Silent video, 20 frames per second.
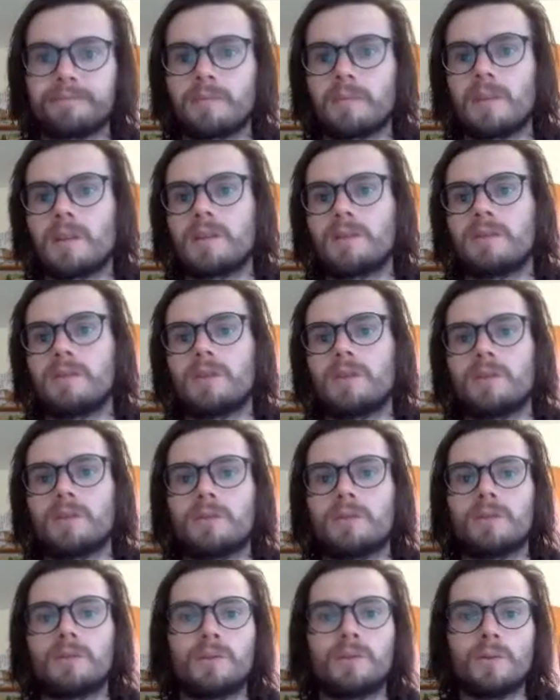So
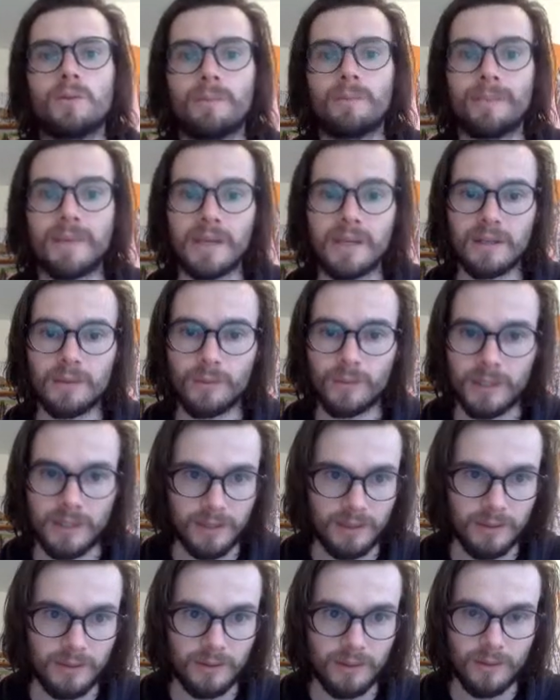the two main
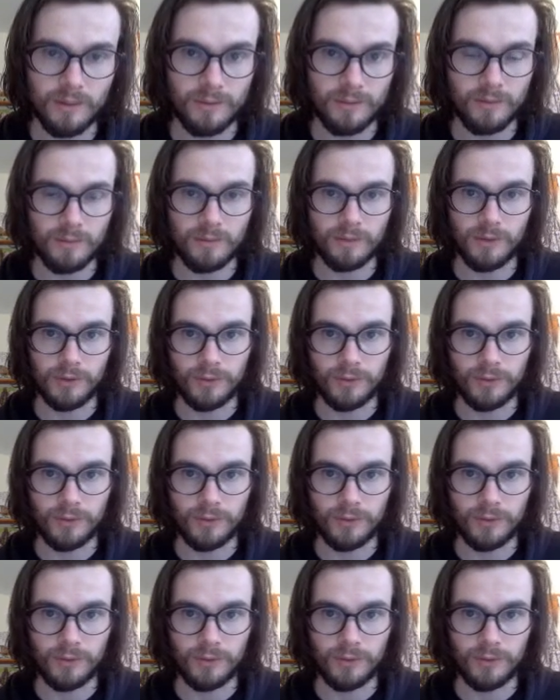ways of